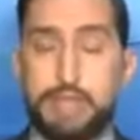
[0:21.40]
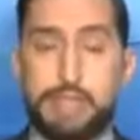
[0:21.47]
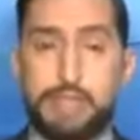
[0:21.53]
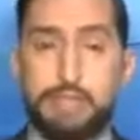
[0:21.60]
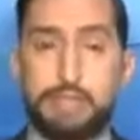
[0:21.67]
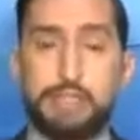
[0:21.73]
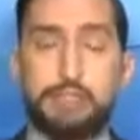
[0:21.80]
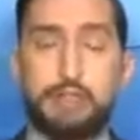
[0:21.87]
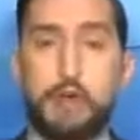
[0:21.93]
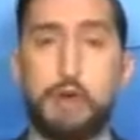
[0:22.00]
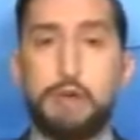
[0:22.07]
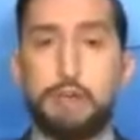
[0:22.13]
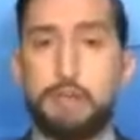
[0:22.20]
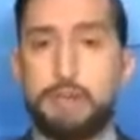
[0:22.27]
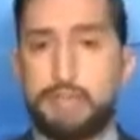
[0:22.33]
this is
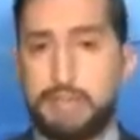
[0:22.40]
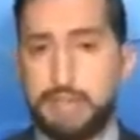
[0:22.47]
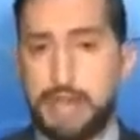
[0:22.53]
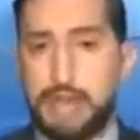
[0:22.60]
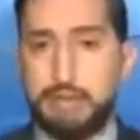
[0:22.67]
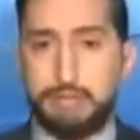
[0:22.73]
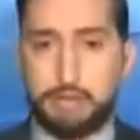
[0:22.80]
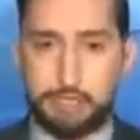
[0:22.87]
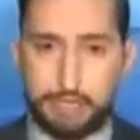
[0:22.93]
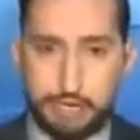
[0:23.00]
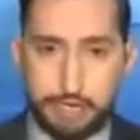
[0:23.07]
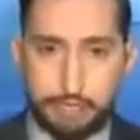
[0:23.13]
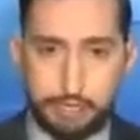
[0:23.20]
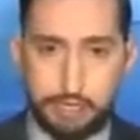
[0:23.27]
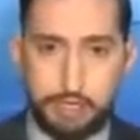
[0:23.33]
going to be the
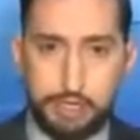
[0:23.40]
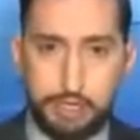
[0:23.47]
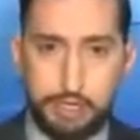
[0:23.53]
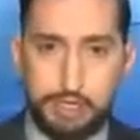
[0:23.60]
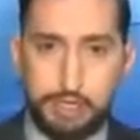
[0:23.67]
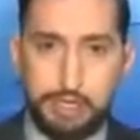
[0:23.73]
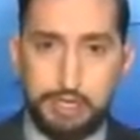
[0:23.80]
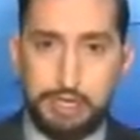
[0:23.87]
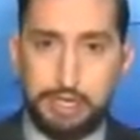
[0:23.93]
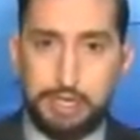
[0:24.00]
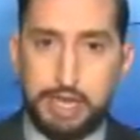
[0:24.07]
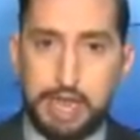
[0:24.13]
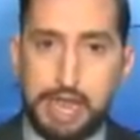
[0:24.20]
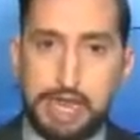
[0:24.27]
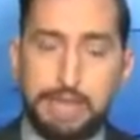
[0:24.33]
conversation.
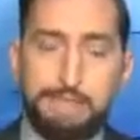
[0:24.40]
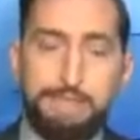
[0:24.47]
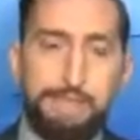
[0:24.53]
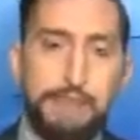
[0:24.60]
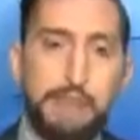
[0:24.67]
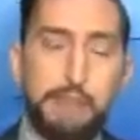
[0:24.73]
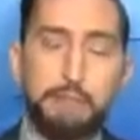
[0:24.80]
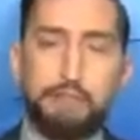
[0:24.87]
And if Philip